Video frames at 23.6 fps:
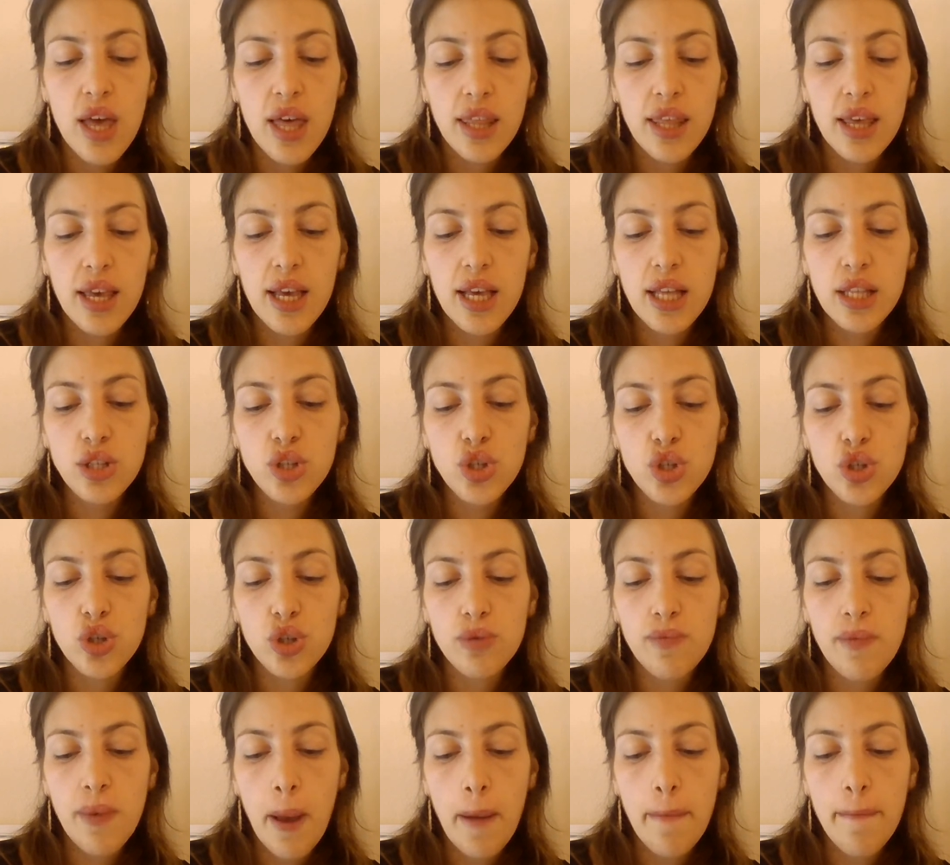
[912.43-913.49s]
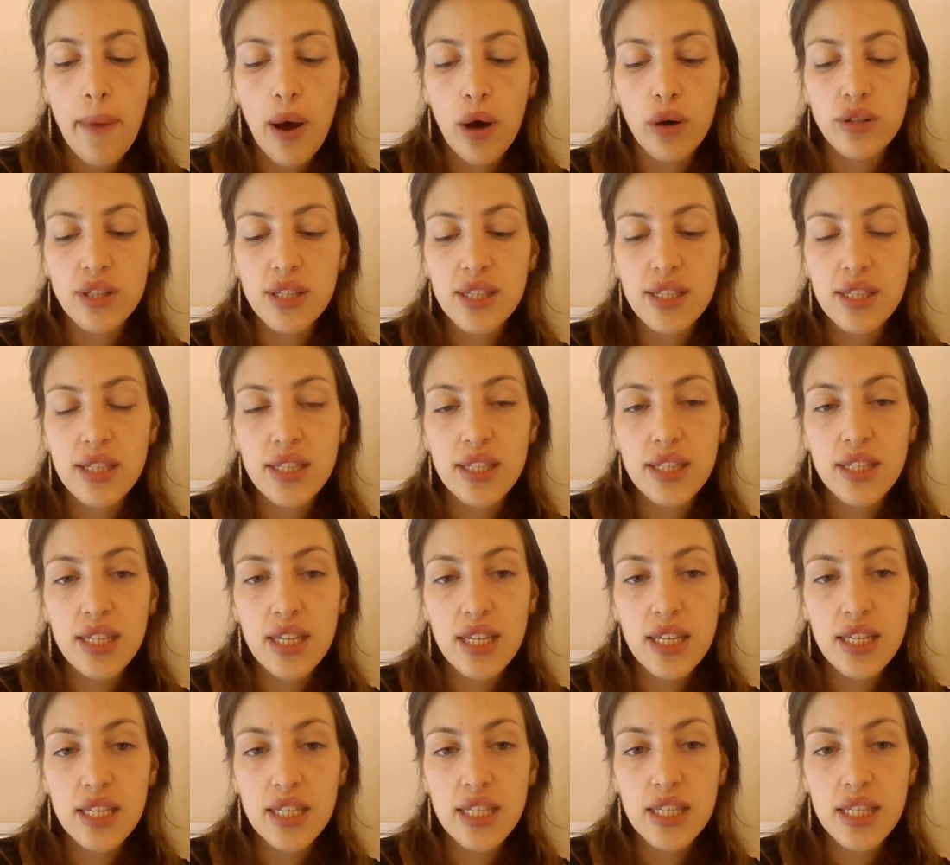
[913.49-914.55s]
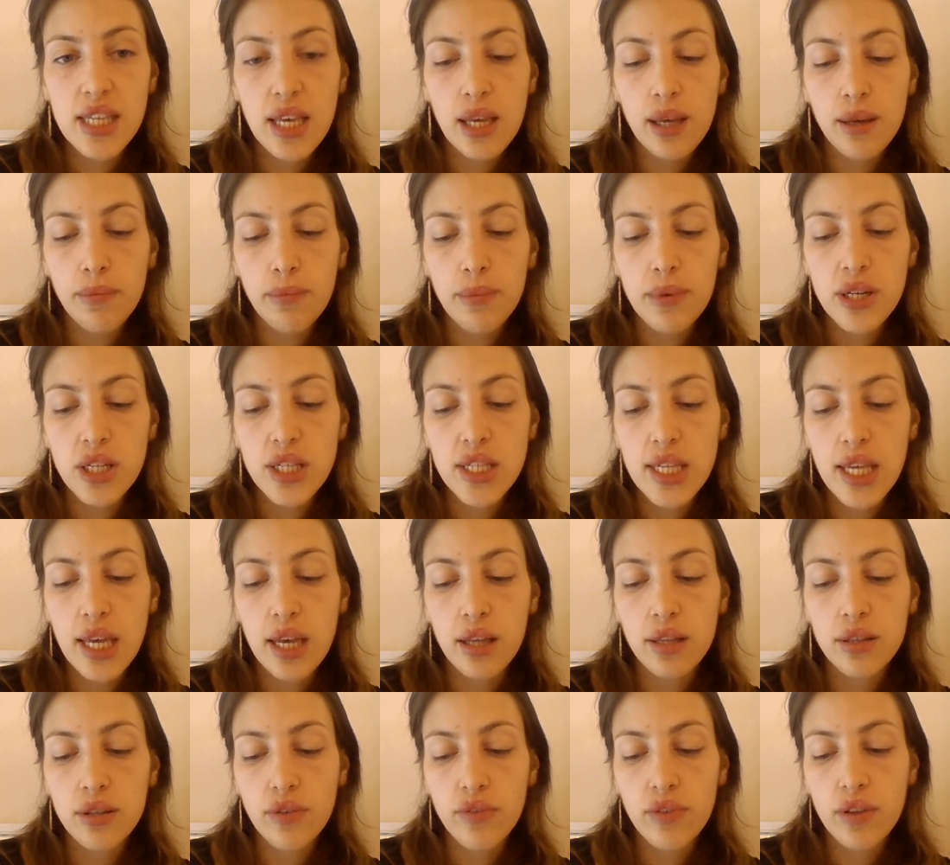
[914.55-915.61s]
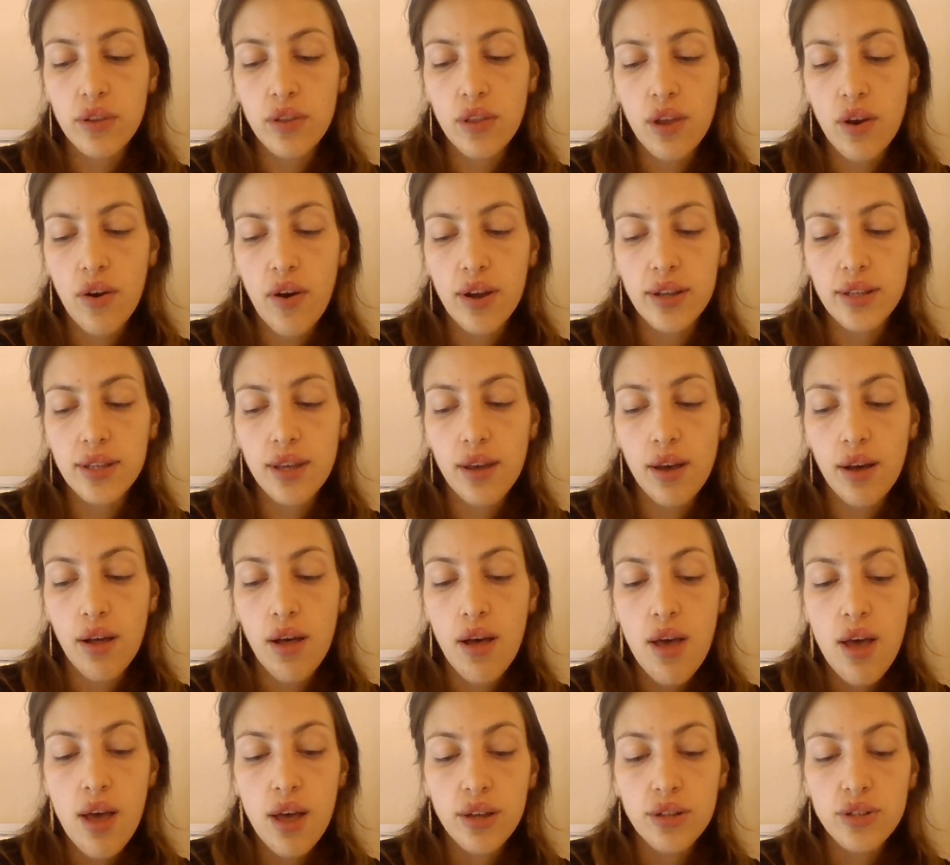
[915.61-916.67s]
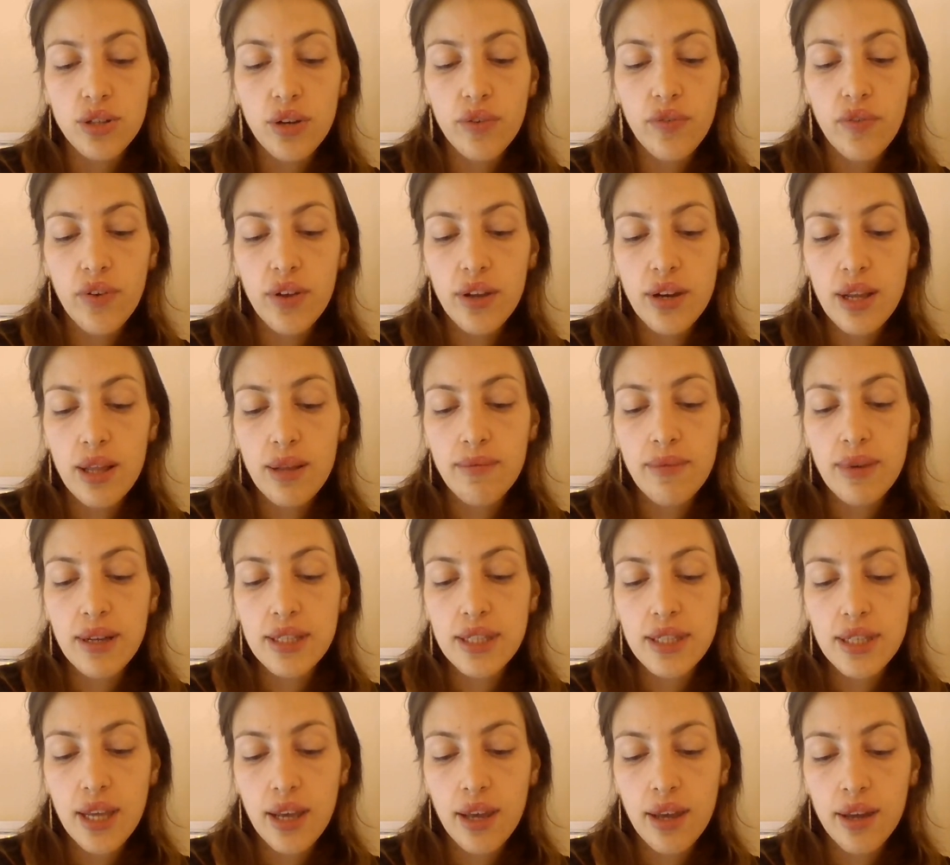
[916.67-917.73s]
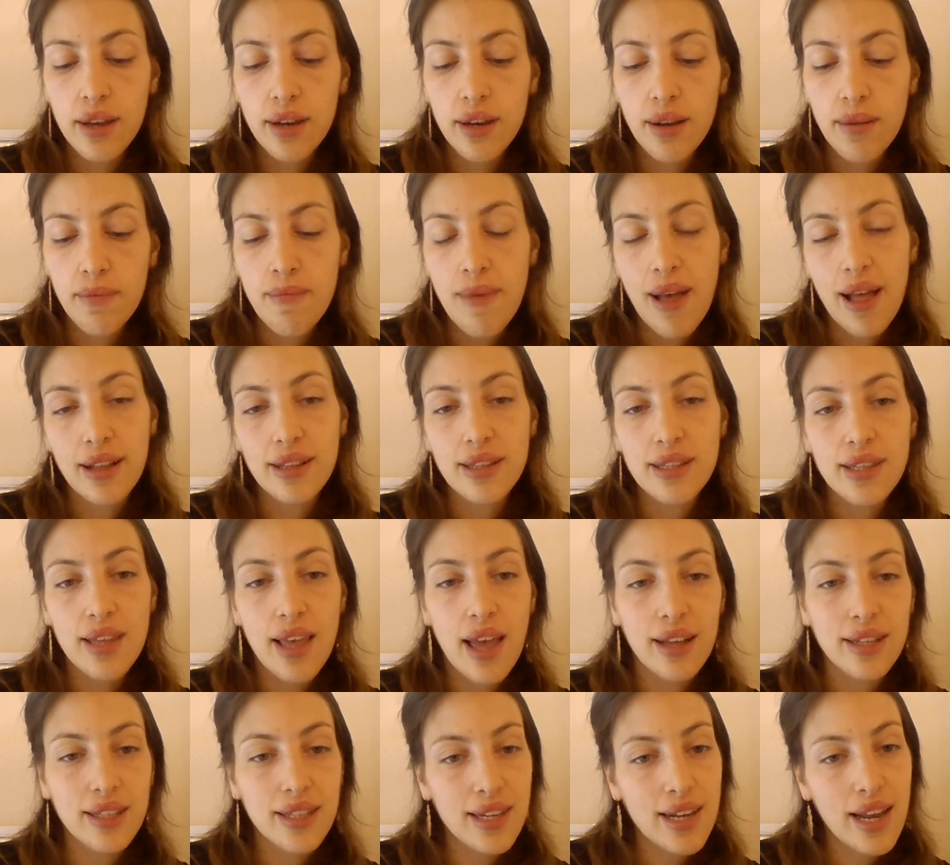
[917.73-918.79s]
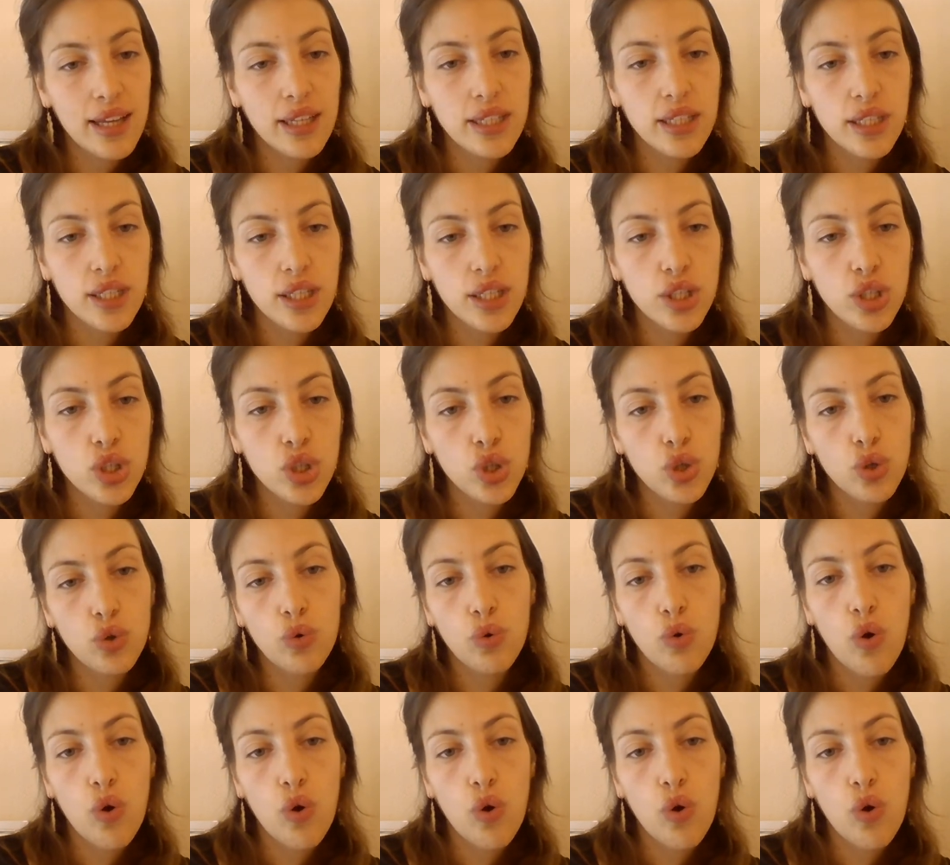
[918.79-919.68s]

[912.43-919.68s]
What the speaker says: The yield should be about 16% of the theoretical triphenylmethane melts at 92